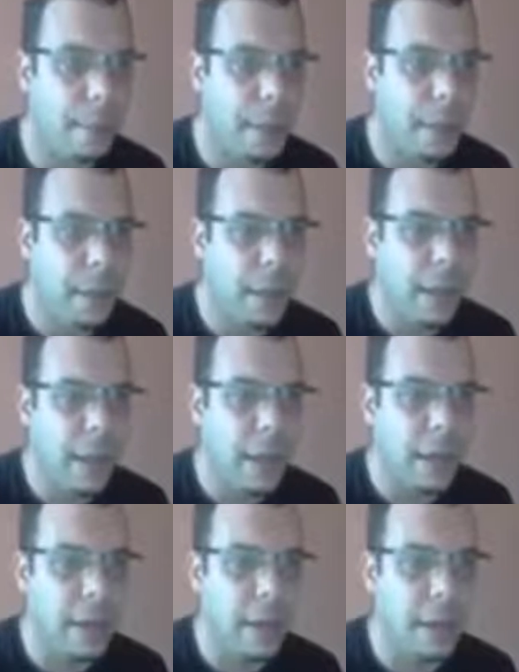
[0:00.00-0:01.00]

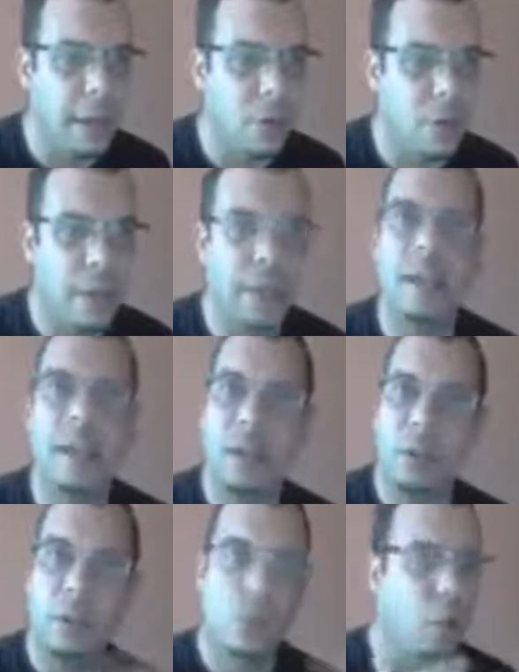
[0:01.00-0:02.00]
and
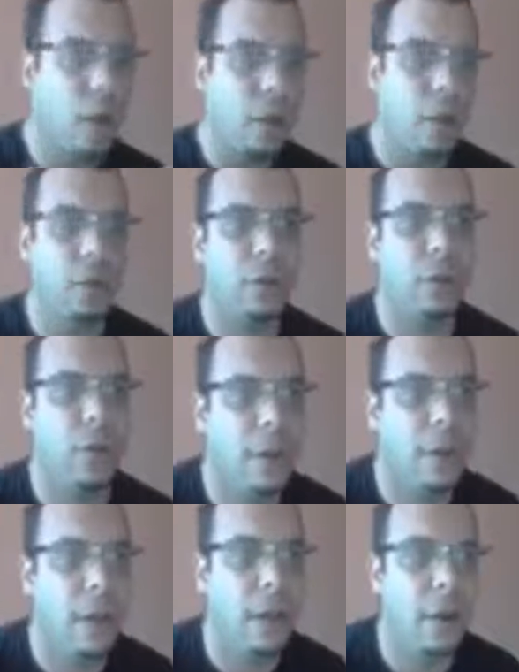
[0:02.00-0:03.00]
you can do a
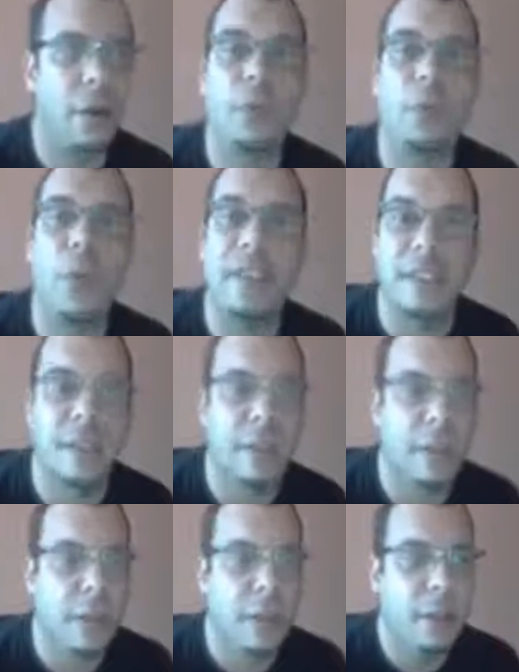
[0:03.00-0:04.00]
lot of
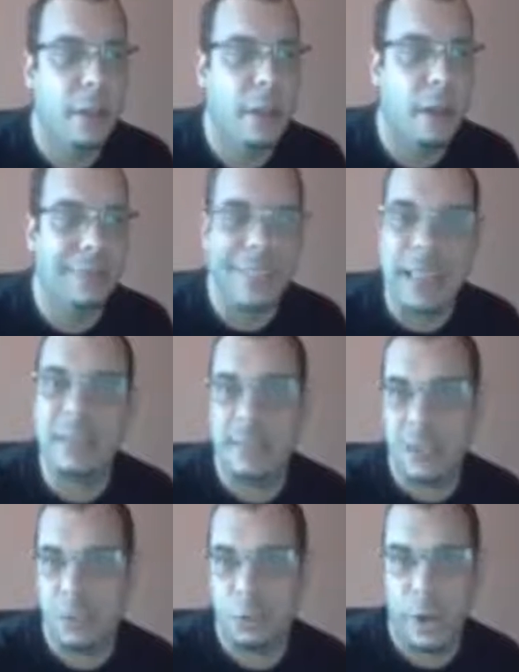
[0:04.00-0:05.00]
crazy
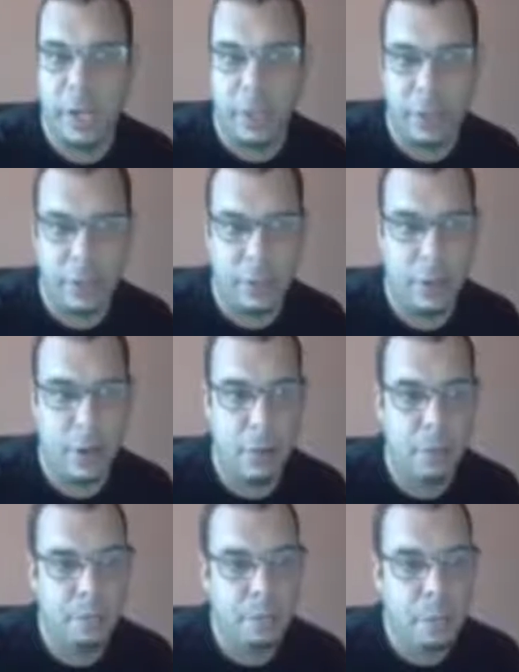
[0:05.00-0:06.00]
testings with it,
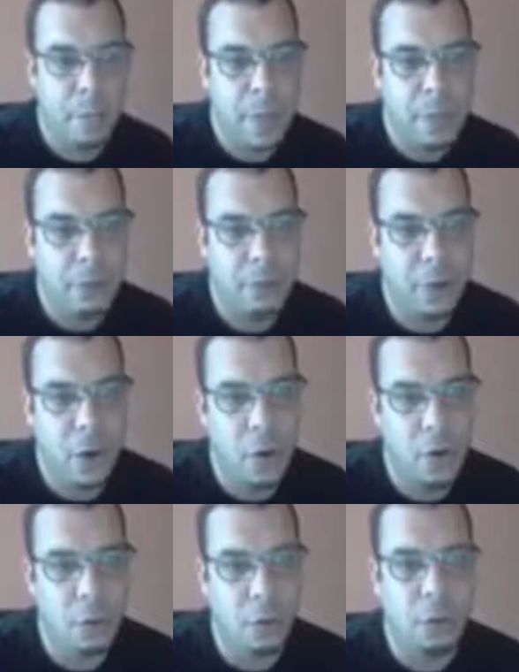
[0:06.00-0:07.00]
you know.
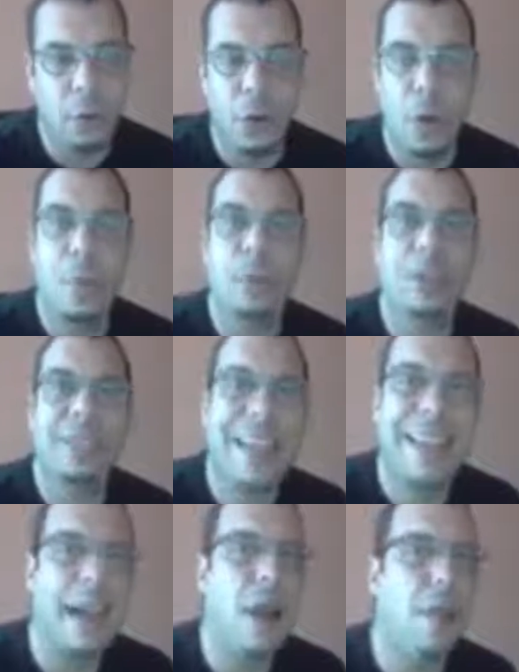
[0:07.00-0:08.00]
So, you
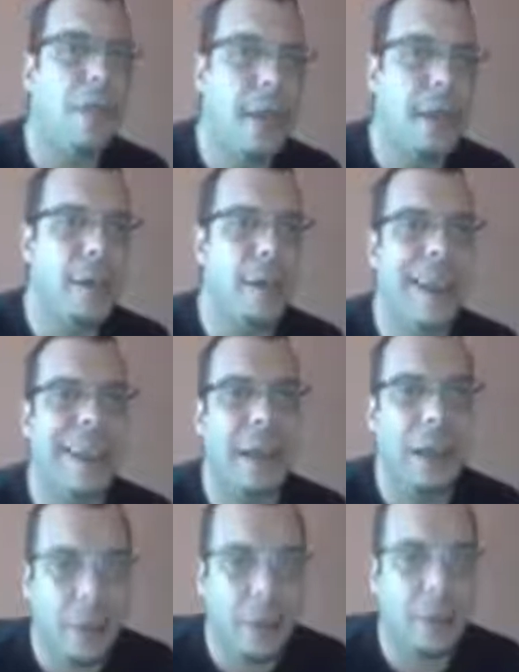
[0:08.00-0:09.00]
know, but get out
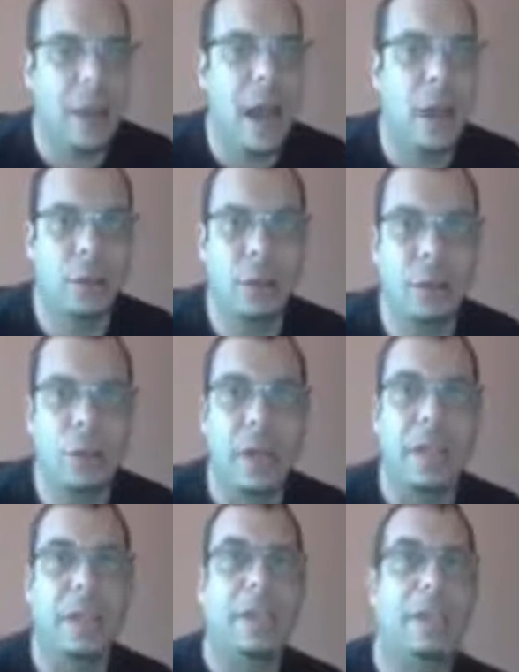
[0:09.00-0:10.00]
there and learn
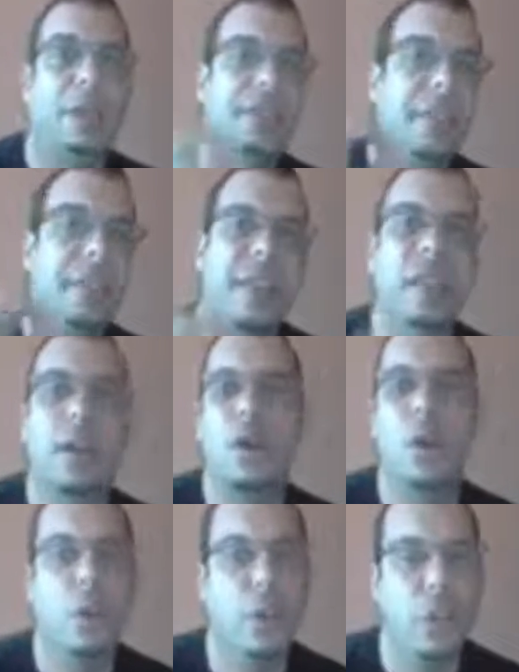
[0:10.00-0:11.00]
how to do it. There's
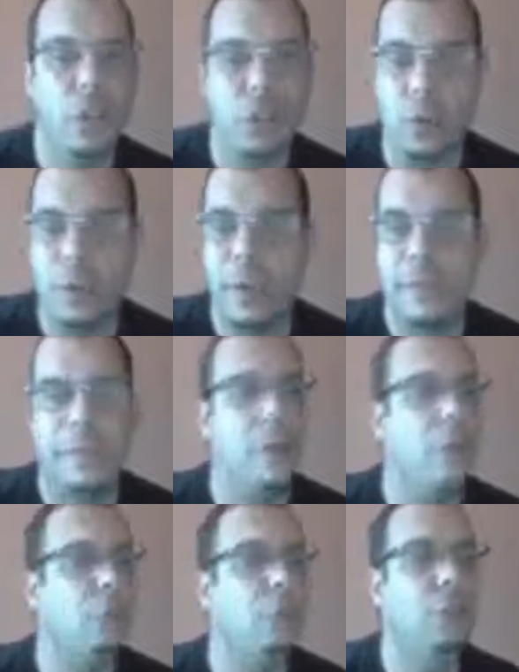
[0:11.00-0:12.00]
a thing called
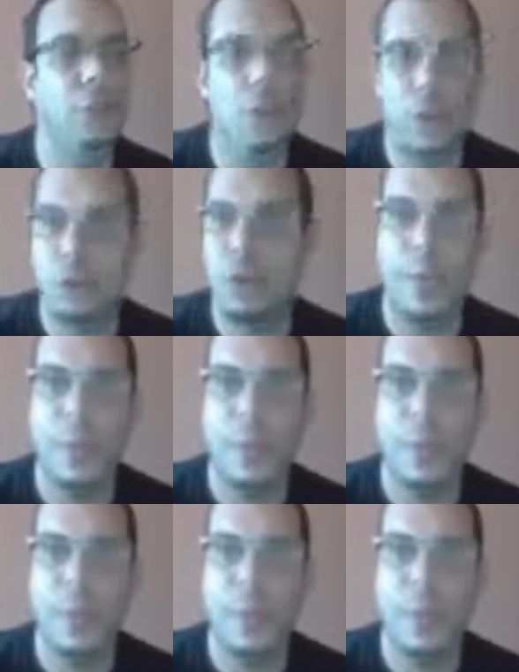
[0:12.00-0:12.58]
YouTube. If you go to